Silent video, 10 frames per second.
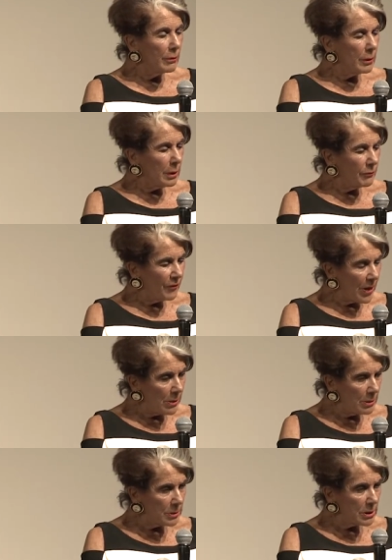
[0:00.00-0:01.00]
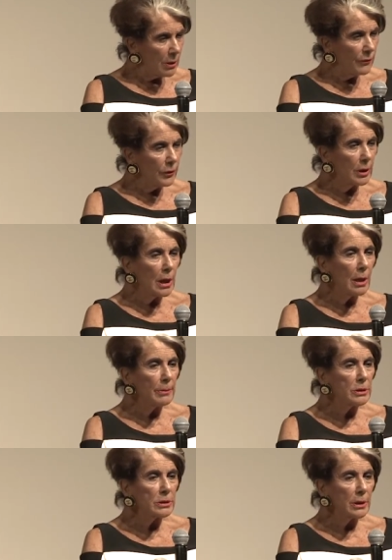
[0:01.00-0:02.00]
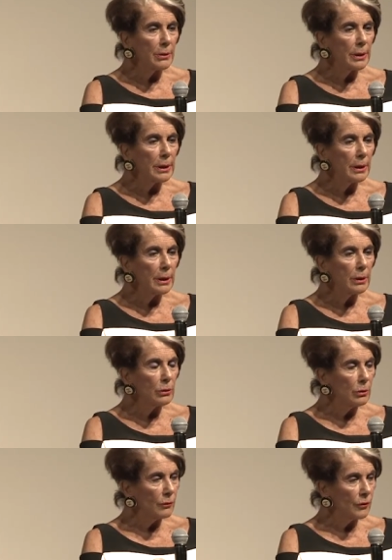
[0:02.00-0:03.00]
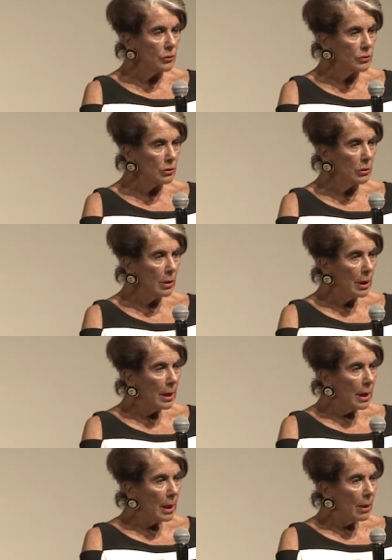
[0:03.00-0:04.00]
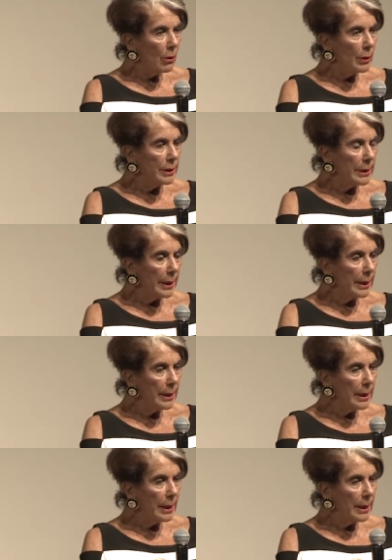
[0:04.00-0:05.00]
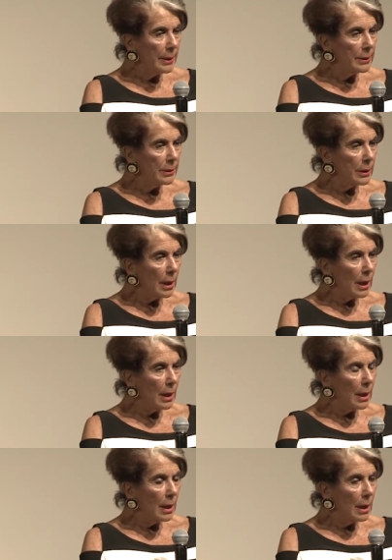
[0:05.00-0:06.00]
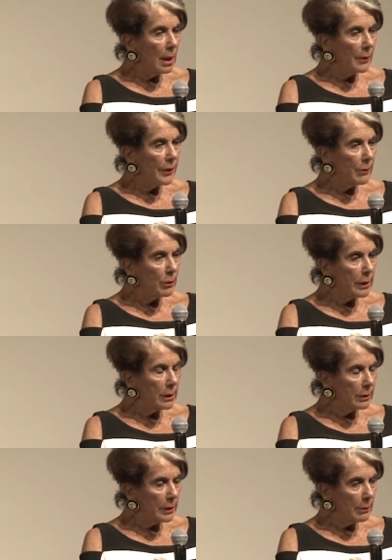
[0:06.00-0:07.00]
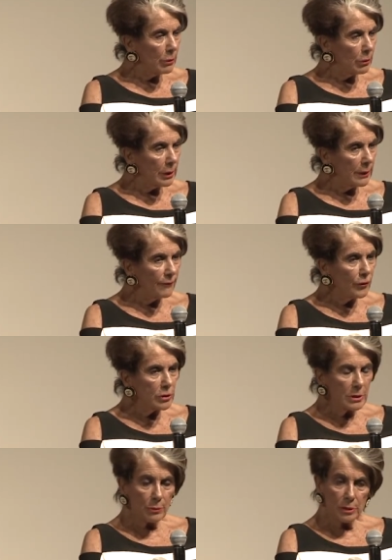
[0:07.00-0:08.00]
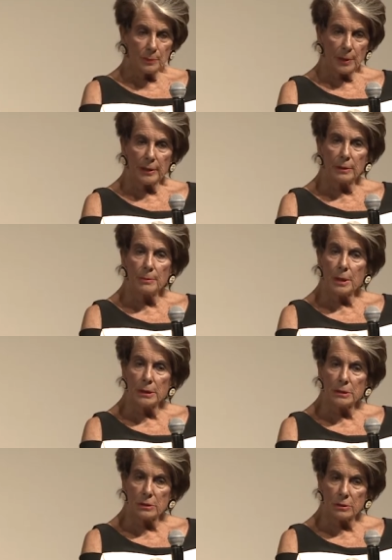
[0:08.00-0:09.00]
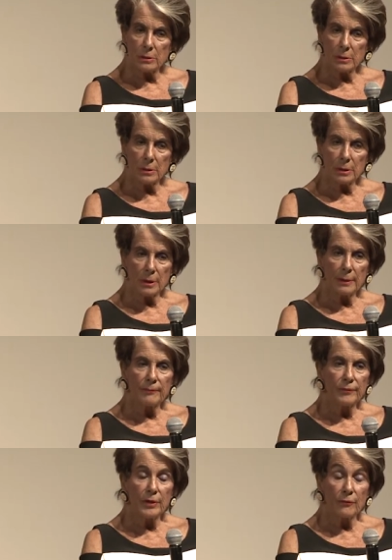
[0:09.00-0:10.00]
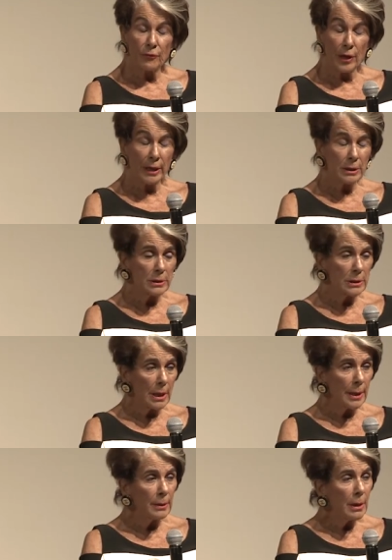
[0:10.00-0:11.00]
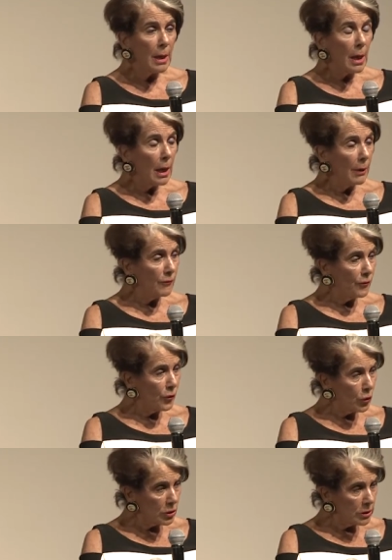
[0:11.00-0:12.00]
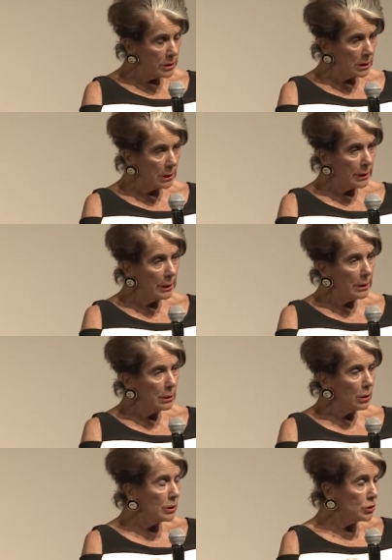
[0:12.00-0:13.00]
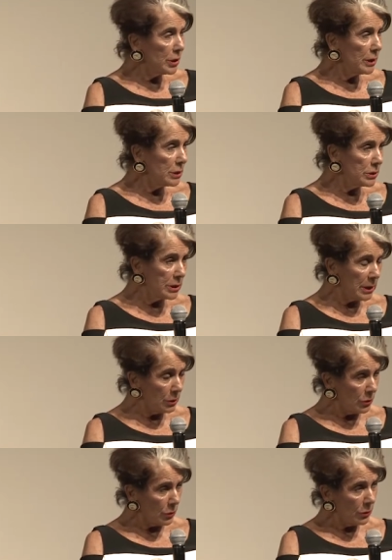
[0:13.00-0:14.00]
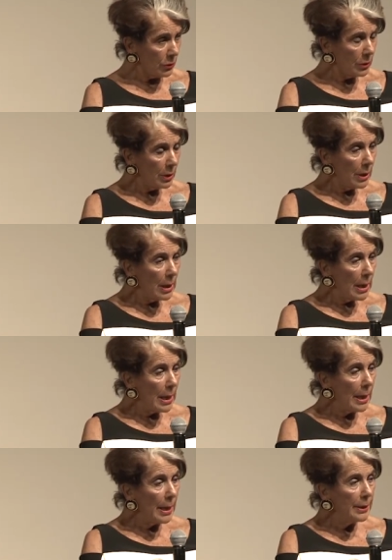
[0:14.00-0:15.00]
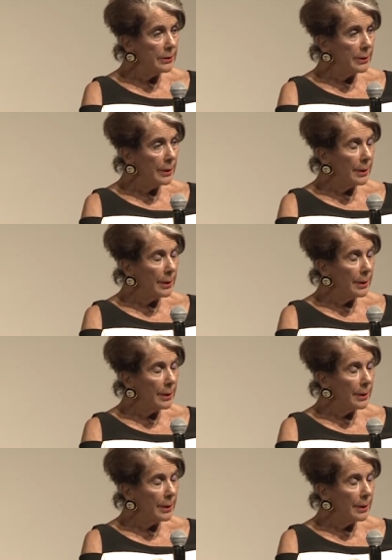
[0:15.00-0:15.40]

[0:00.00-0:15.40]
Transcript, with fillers: He found himself in the commissary at Universal one day, and they were looking for someone to play the monster in Frankenstein. Unfortunately, Lon Chaney Sr. would